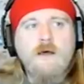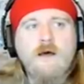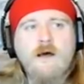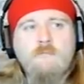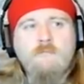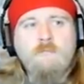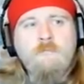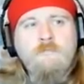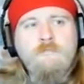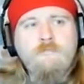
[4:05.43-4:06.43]

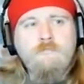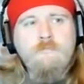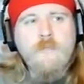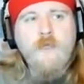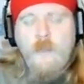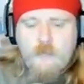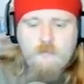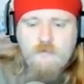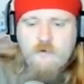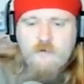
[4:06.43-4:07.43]
And that
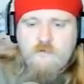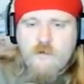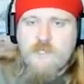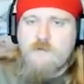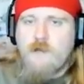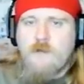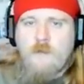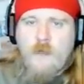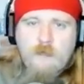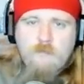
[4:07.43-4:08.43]
can be very frustrating,
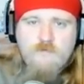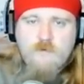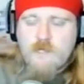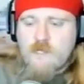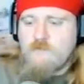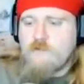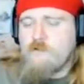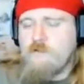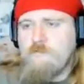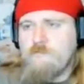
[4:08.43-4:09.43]
and that can be very
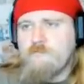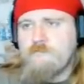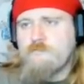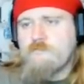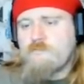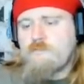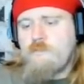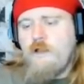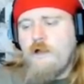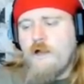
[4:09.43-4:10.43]
difficult.
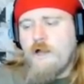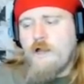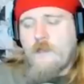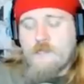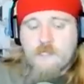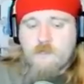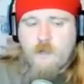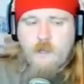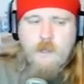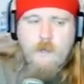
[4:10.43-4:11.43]
That's just the
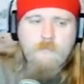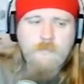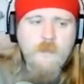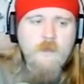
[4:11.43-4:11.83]
way I am.